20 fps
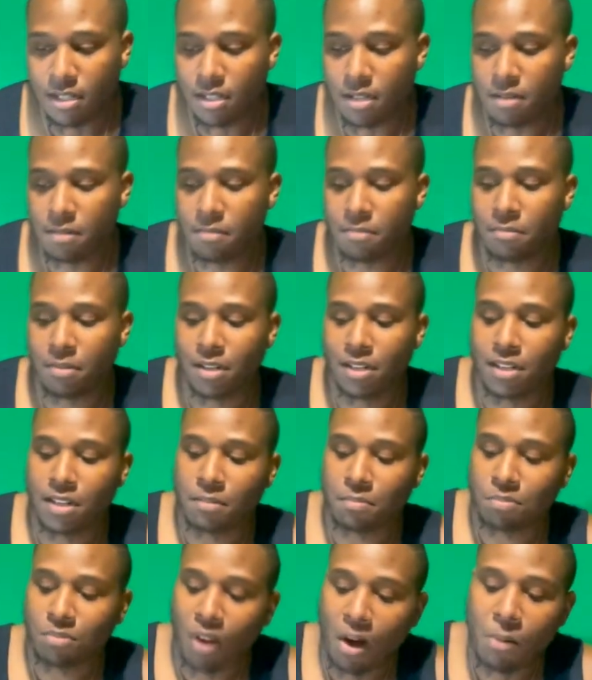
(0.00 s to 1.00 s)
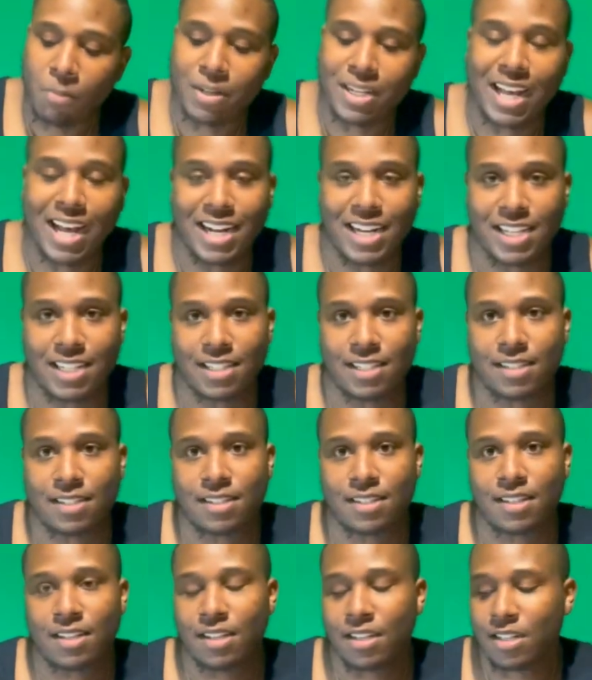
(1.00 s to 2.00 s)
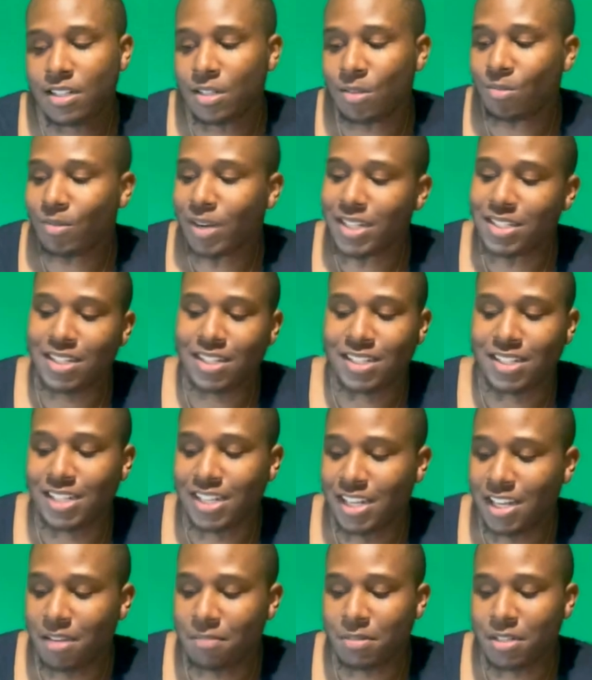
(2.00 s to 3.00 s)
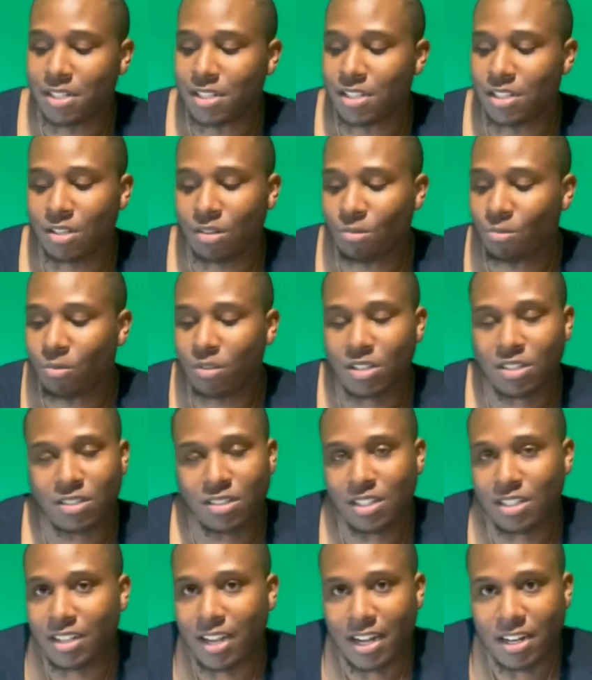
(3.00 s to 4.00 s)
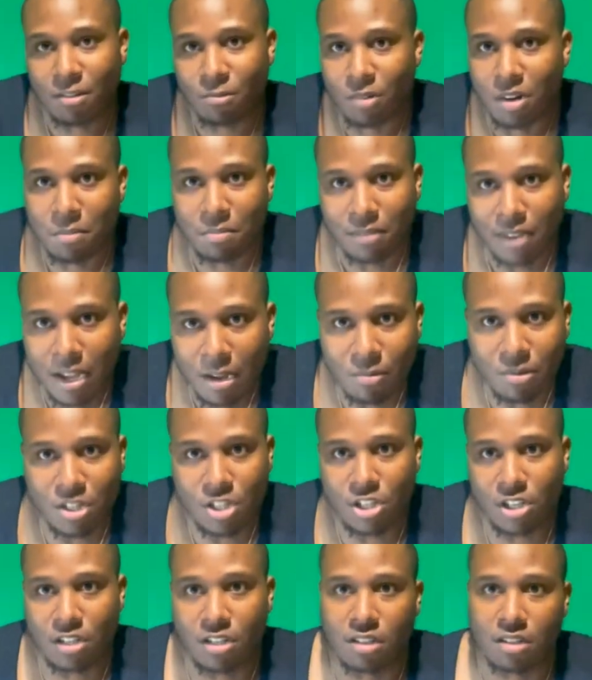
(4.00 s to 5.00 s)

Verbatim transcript: But the problem with that is the rest of the team just don't look, look like they want to play with each other.